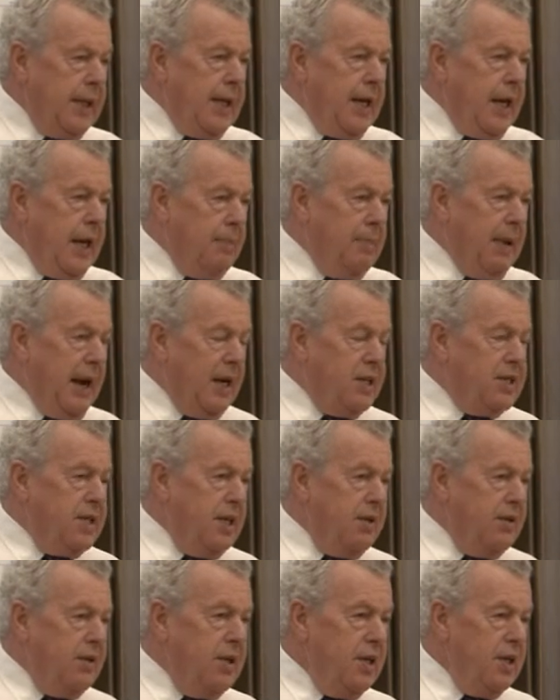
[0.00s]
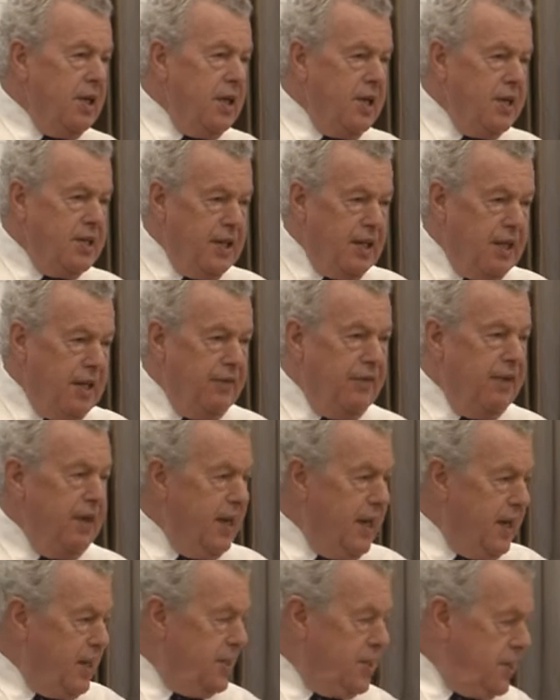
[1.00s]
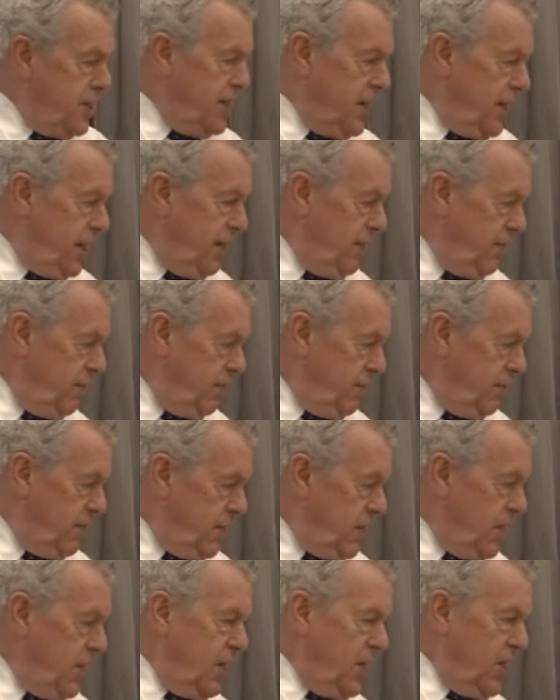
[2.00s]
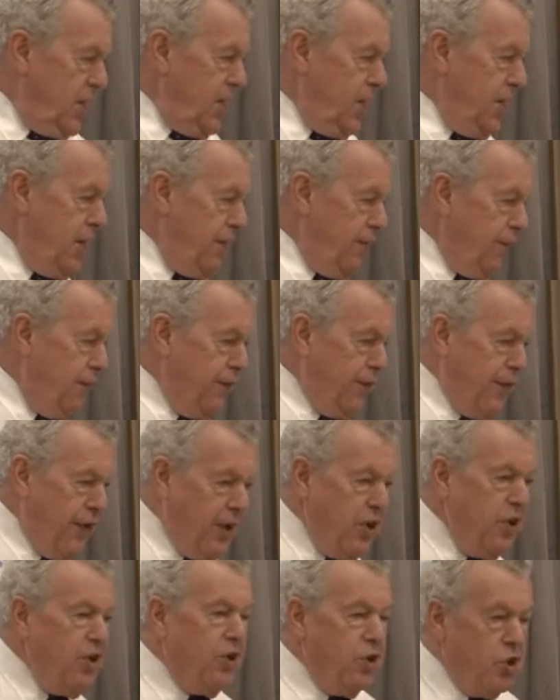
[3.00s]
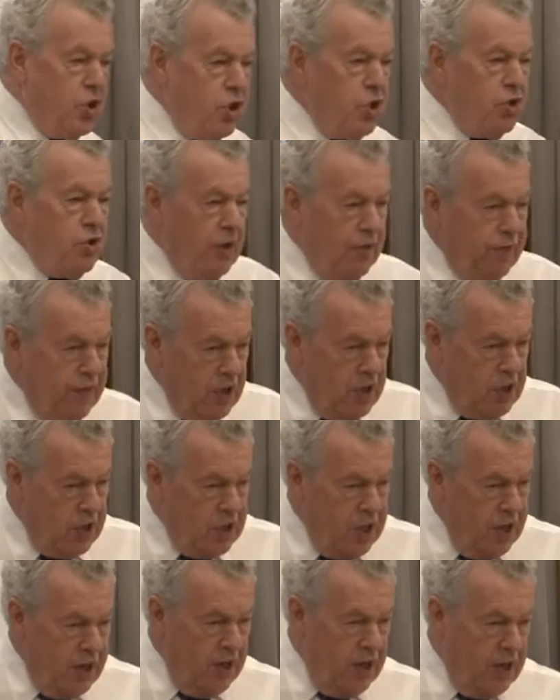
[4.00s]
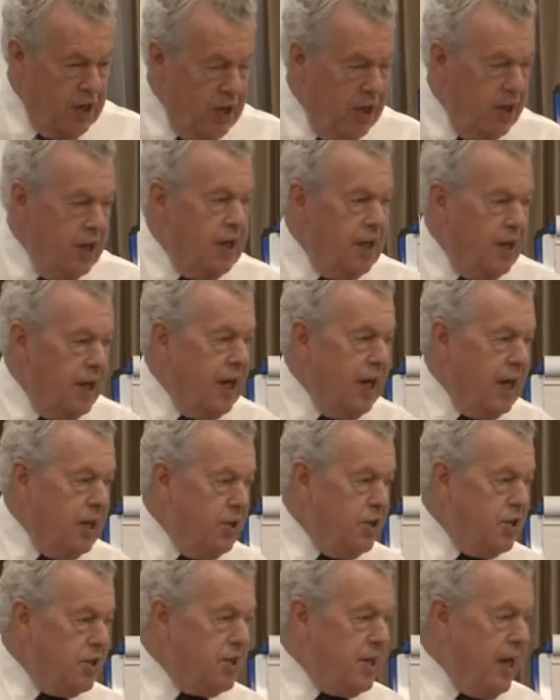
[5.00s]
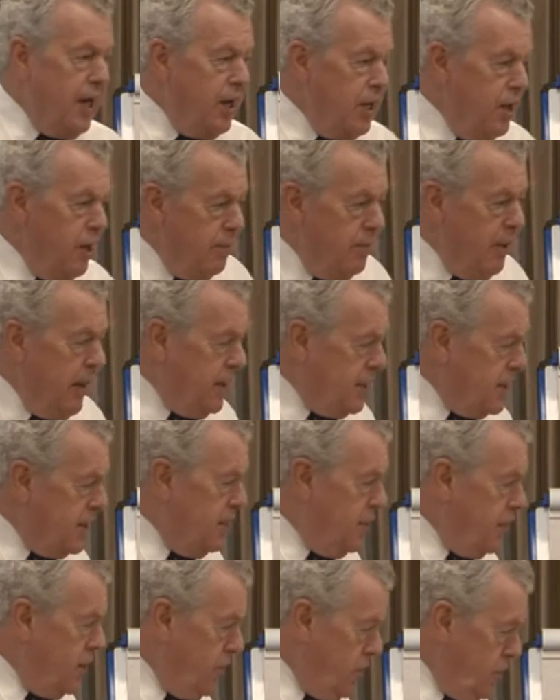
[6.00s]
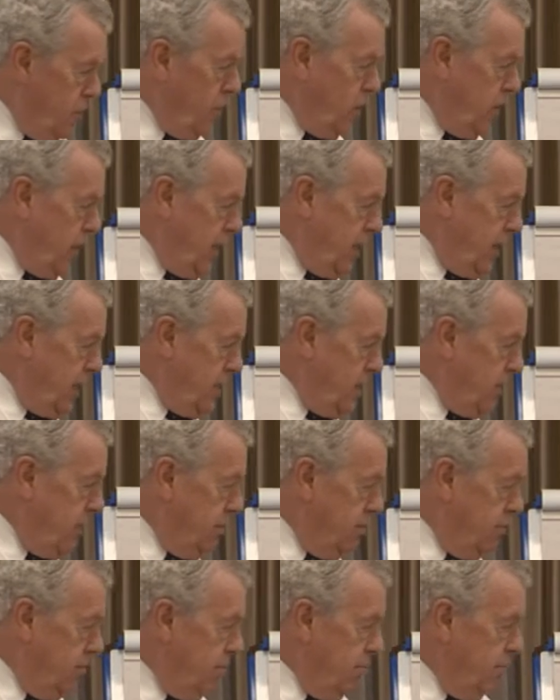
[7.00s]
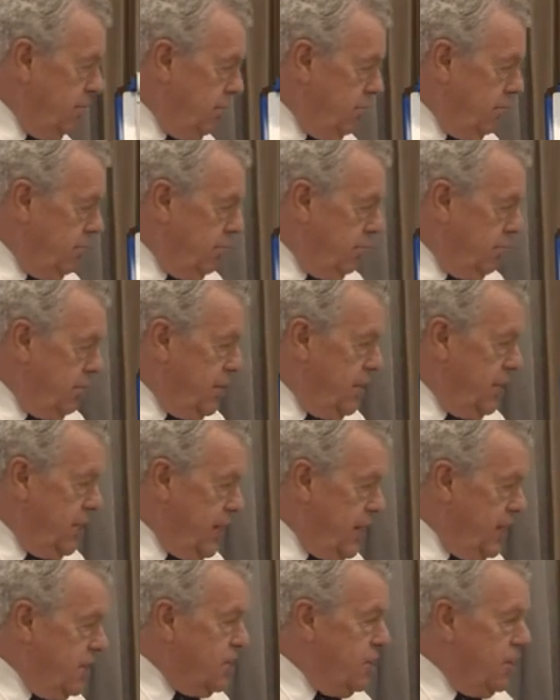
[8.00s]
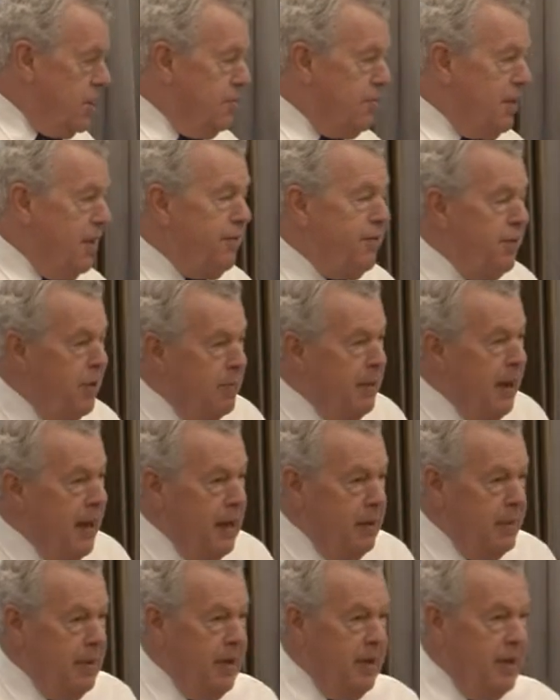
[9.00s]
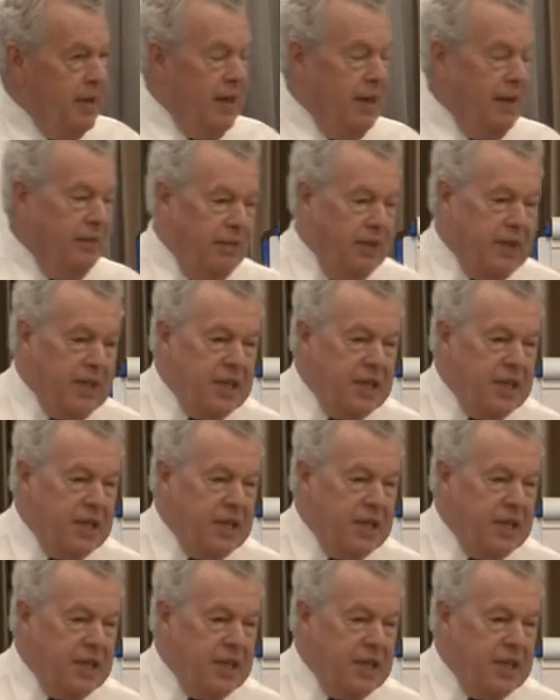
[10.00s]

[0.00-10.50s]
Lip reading: A bacteria is a living entity. If you're a strict vegetarian and you stand on a bacteria, you could kill it. Okay, so you may feel bad about that.